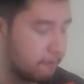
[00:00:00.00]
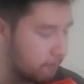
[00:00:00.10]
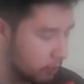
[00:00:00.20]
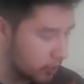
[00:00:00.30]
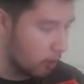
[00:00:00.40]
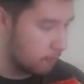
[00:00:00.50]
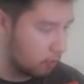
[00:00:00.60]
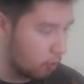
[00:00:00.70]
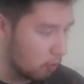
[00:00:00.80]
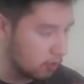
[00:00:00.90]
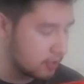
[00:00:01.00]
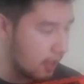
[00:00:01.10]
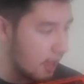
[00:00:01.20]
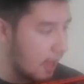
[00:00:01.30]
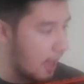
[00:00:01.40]
fully
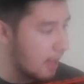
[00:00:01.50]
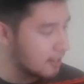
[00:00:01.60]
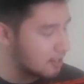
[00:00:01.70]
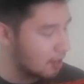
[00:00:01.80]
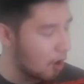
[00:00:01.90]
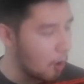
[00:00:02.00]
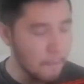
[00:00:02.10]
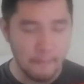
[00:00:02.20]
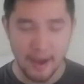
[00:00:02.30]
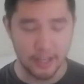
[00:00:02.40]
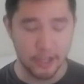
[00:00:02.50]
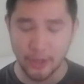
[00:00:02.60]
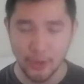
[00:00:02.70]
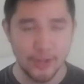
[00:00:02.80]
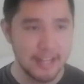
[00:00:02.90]
overhauled and oh my
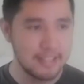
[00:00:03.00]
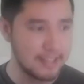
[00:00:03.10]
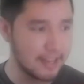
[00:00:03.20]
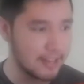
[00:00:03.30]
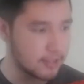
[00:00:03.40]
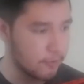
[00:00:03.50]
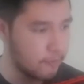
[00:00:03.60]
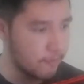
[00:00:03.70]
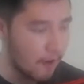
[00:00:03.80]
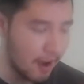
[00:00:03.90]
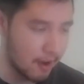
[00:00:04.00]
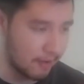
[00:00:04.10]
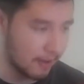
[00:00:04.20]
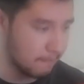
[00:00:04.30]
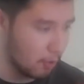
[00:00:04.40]
goodness, it is a
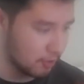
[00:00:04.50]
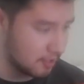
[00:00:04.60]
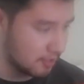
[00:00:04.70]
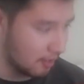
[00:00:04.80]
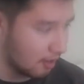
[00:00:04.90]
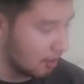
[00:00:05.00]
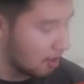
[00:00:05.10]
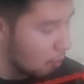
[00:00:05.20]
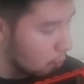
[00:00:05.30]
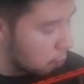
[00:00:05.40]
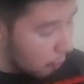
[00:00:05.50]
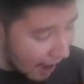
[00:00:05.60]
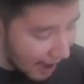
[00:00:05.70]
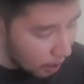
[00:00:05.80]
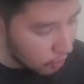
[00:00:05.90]
firing monster.
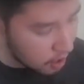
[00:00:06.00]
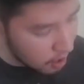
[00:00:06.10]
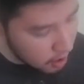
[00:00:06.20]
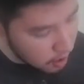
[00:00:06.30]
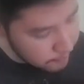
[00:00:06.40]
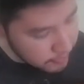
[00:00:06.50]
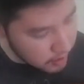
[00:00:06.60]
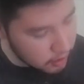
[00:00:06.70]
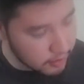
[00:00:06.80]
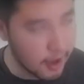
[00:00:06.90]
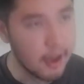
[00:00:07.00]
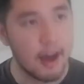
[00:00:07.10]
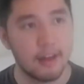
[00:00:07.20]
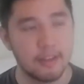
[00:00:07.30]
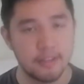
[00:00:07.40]
Wow! Okay,
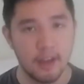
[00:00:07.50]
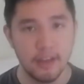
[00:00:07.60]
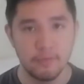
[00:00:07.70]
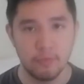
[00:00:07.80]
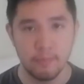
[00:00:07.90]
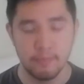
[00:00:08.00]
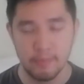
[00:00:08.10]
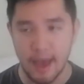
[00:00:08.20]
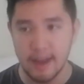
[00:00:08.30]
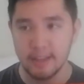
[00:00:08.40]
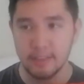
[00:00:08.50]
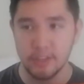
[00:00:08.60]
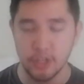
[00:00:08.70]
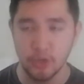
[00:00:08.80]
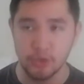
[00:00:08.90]
aside from adding
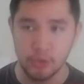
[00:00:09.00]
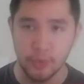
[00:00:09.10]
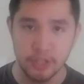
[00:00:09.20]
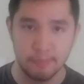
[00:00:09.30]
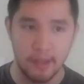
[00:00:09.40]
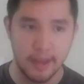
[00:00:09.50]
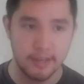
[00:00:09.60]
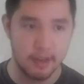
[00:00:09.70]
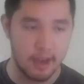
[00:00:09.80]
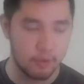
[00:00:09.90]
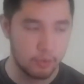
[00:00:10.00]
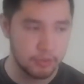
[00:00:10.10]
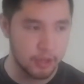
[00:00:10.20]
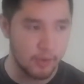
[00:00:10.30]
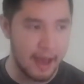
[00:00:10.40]
the new switch plate, I've
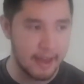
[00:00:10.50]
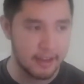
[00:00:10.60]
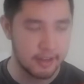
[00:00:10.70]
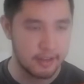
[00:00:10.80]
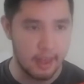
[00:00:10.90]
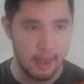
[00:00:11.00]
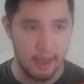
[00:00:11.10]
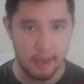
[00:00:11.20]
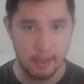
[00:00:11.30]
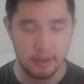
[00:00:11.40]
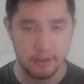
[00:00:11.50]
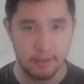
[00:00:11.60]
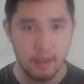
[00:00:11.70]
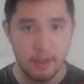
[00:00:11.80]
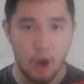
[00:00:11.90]
also added
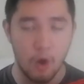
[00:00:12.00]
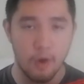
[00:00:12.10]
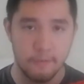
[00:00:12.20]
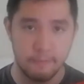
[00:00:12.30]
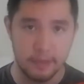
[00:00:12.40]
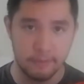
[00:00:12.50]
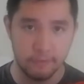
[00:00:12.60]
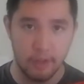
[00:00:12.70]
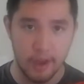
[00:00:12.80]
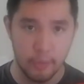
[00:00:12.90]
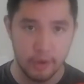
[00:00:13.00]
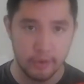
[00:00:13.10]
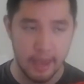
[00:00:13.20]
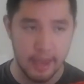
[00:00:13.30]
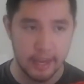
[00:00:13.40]
an OFP
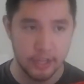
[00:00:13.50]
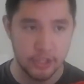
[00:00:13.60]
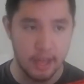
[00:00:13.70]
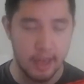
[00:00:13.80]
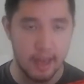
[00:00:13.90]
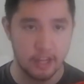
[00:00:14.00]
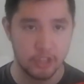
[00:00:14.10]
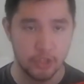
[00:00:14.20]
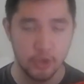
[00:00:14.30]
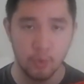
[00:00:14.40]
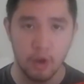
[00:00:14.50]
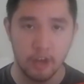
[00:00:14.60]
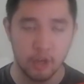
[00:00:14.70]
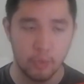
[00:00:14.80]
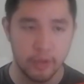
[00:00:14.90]
flywheel cage and two
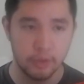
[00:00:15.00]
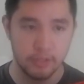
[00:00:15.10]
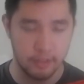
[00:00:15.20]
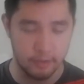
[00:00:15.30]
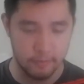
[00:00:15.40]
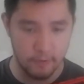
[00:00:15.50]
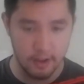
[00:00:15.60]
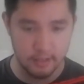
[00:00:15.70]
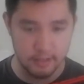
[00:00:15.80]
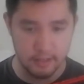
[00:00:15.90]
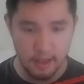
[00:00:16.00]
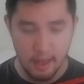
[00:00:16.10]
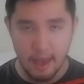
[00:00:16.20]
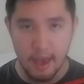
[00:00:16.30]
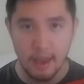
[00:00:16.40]
worker wheels in the front
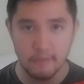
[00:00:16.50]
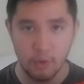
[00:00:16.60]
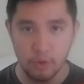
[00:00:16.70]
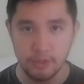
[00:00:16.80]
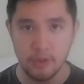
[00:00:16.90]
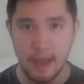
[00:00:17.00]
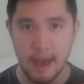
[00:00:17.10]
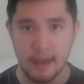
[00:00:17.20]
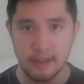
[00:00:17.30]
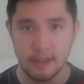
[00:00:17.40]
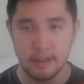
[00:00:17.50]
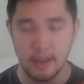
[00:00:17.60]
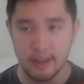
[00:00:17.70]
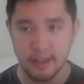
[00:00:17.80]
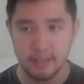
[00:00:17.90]
and I've also
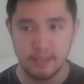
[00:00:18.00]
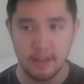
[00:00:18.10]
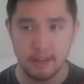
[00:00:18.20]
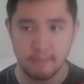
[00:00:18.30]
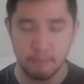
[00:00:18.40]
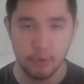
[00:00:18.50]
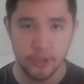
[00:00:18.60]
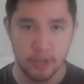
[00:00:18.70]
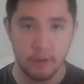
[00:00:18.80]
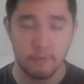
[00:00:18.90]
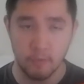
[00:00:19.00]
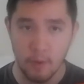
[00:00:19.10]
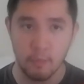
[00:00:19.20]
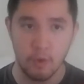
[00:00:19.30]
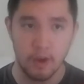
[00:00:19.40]
added an extended pusher
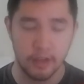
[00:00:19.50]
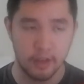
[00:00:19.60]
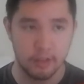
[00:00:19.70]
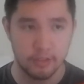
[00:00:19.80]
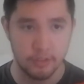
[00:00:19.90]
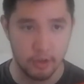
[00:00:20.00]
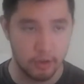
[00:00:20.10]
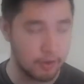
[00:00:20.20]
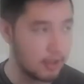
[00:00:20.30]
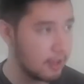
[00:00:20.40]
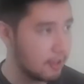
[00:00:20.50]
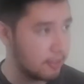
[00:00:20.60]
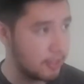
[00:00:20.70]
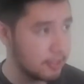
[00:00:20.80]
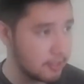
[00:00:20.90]
from worker so
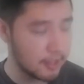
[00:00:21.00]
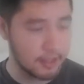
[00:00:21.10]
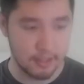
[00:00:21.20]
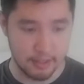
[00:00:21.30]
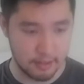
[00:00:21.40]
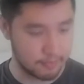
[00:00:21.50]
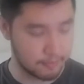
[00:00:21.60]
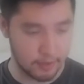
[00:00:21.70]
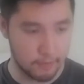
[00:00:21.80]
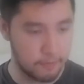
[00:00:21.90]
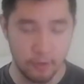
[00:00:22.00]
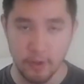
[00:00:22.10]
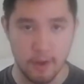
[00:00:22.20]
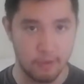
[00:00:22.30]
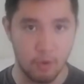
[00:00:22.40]
this thing is
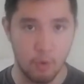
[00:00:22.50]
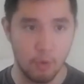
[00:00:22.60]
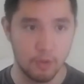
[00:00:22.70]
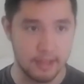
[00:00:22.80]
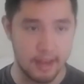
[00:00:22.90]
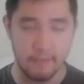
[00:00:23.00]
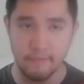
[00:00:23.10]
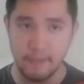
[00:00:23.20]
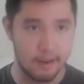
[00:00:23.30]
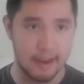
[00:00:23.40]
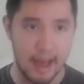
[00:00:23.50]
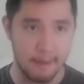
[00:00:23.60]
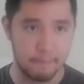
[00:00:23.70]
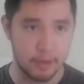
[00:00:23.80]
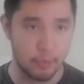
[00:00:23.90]
fully overhauled and I'm very
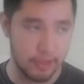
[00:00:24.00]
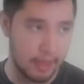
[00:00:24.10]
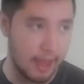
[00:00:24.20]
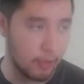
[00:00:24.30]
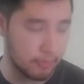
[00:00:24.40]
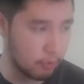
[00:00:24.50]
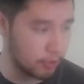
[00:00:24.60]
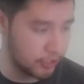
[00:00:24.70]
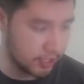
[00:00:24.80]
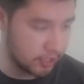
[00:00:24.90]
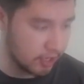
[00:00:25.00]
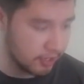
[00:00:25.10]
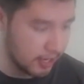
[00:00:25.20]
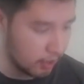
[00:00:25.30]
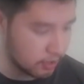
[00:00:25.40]
happy with how the project
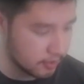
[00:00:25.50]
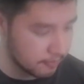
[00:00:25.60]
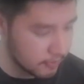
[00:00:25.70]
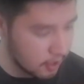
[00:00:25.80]
turned out.